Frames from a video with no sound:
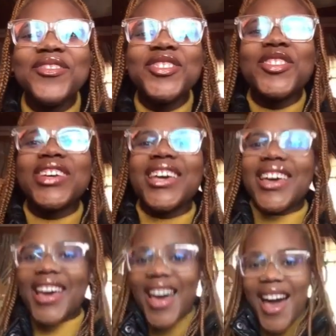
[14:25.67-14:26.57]

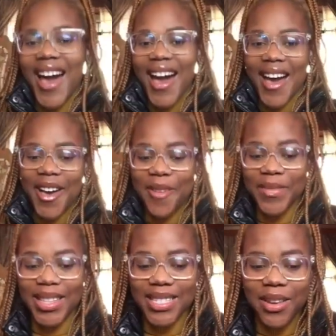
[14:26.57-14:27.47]
Joking.
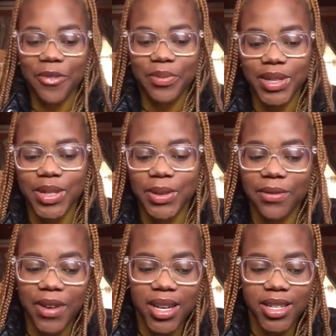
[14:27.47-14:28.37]
But that's how I've been
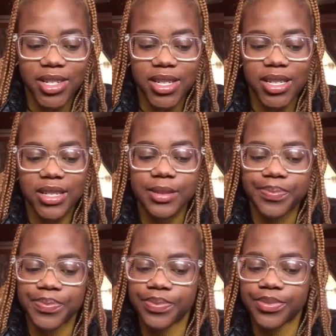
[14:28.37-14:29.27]
doing financially.
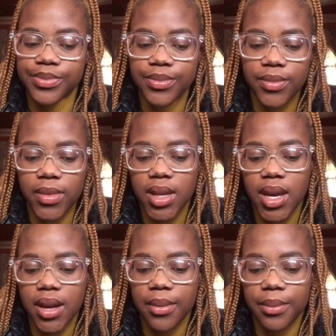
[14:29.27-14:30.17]

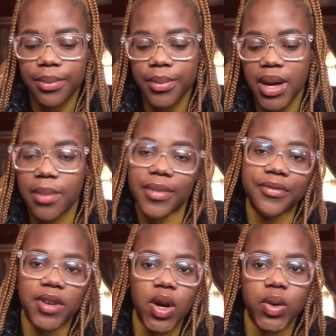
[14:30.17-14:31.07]
I'm
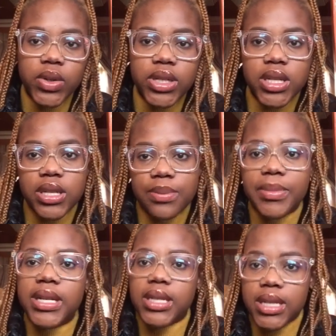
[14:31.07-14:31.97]
afloat
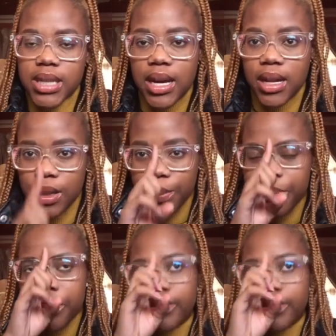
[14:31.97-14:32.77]
but need help,